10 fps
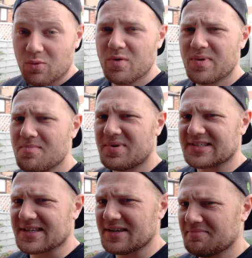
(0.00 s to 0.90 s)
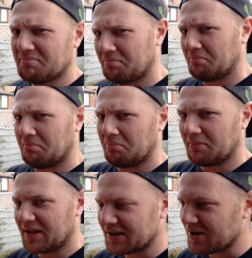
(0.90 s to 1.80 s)
we've been busy,
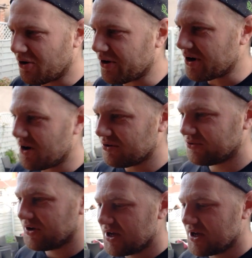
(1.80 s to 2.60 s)
on and off.